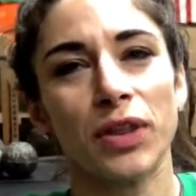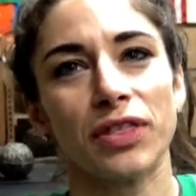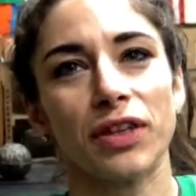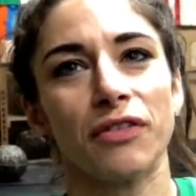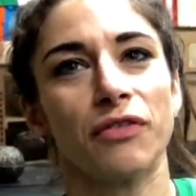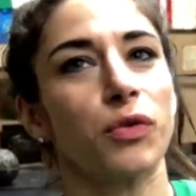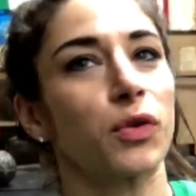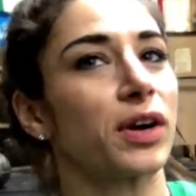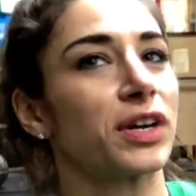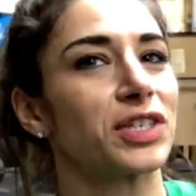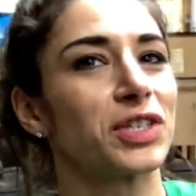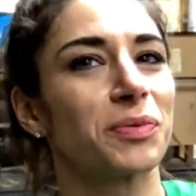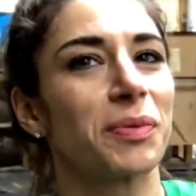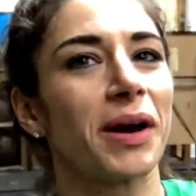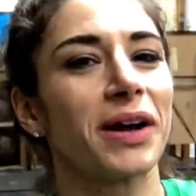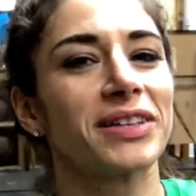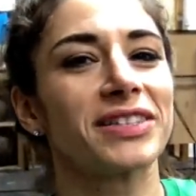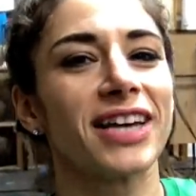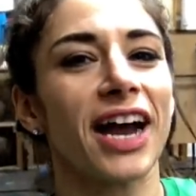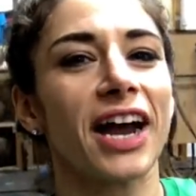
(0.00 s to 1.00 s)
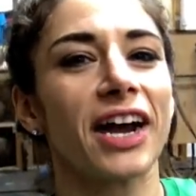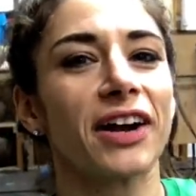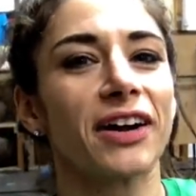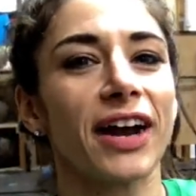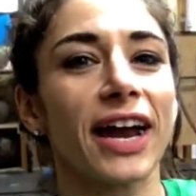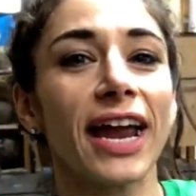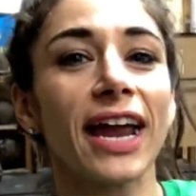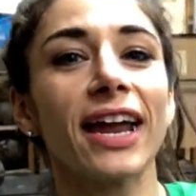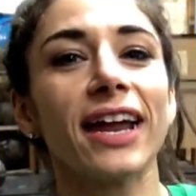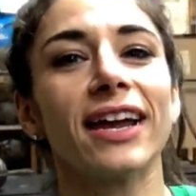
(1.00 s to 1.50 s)
A 400 pound tire.
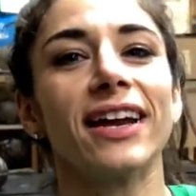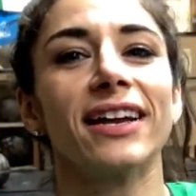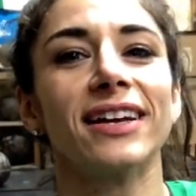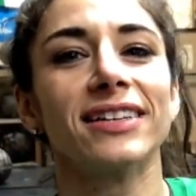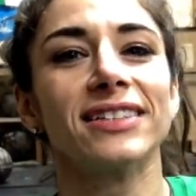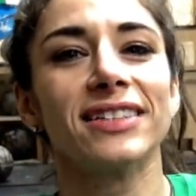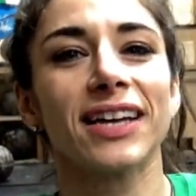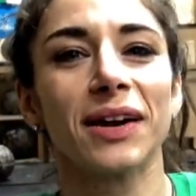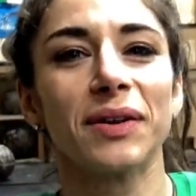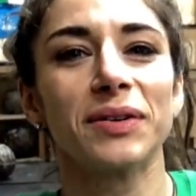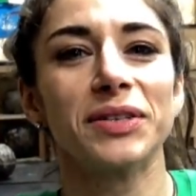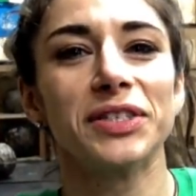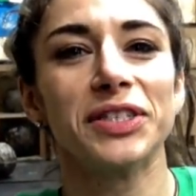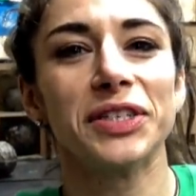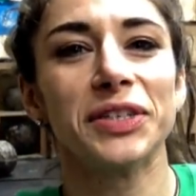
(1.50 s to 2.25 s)
And I would